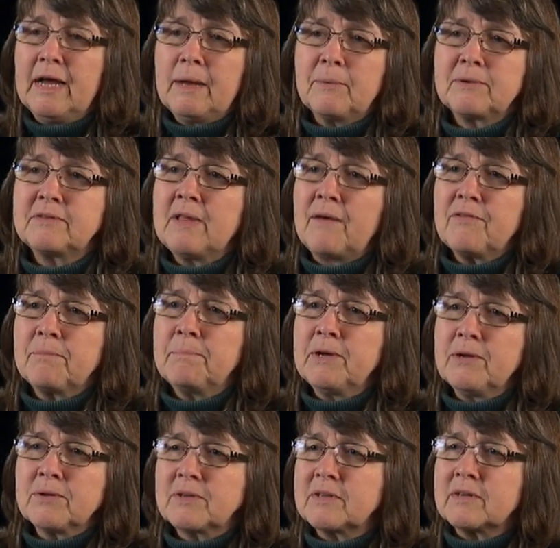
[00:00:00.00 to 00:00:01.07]
It was never
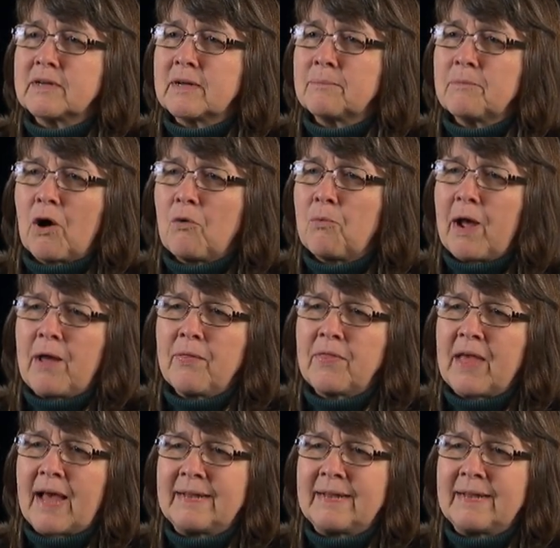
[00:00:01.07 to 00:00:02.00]
built around the